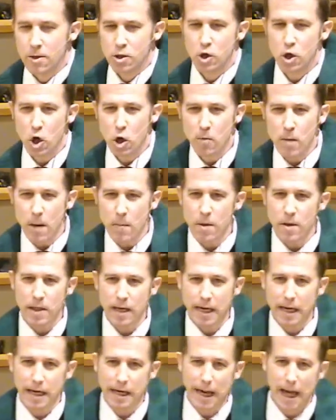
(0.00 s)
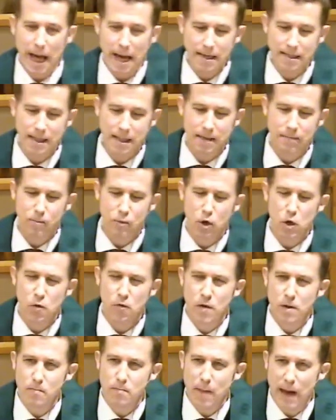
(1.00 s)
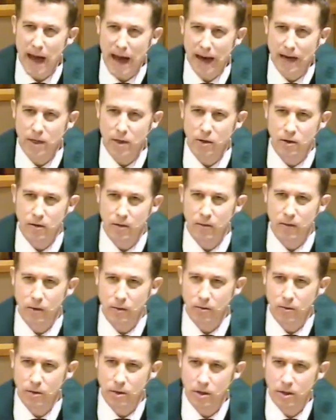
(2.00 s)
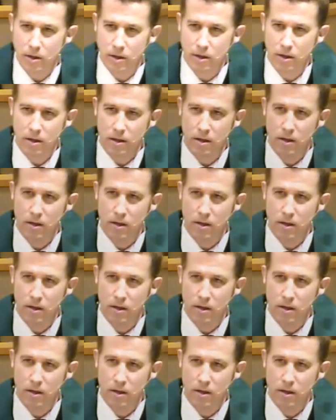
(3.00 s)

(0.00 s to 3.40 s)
Do you remember the classic movie Back to the Future?